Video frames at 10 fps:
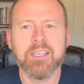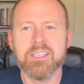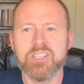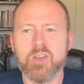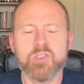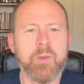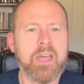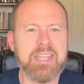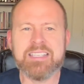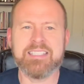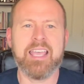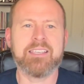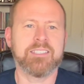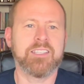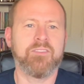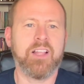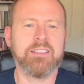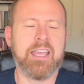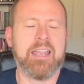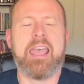shows about insects and stuff like
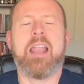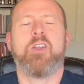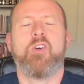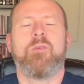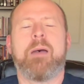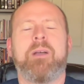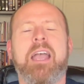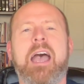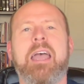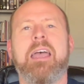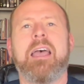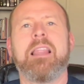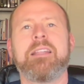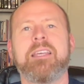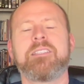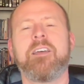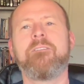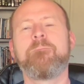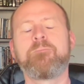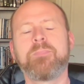that. I don't know. I'm a guy. I like that stuff.
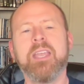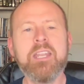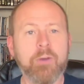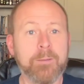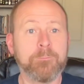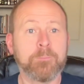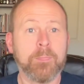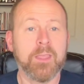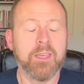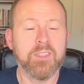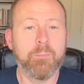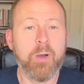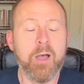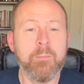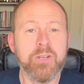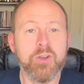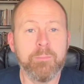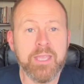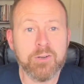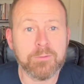Anyway, the bombardier
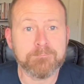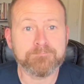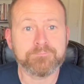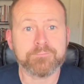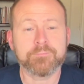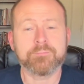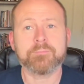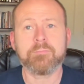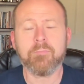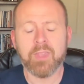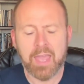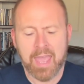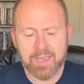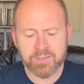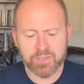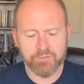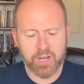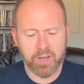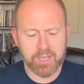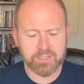beetle has
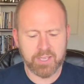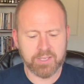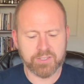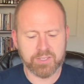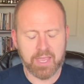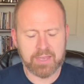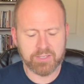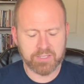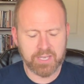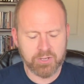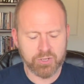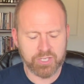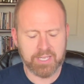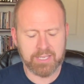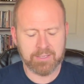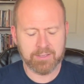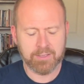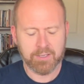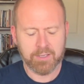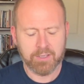this interesting
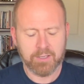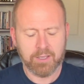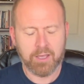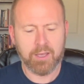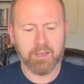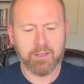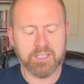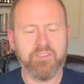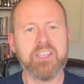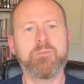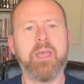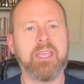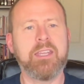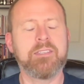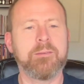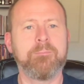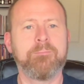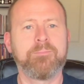defense mechanism.